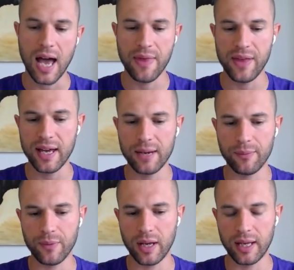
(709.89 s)
And
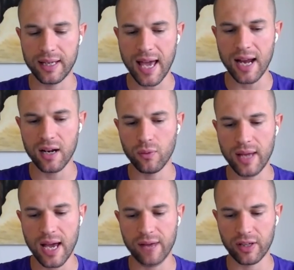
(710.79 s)
then in Canada,
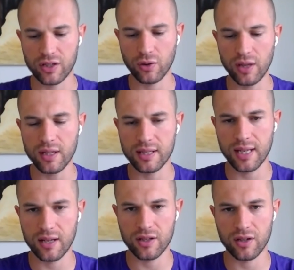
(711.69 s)
we have so in the
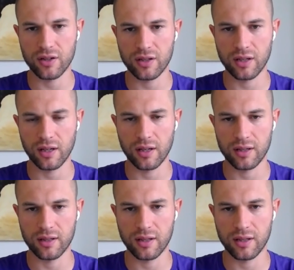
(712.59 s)
States, there's the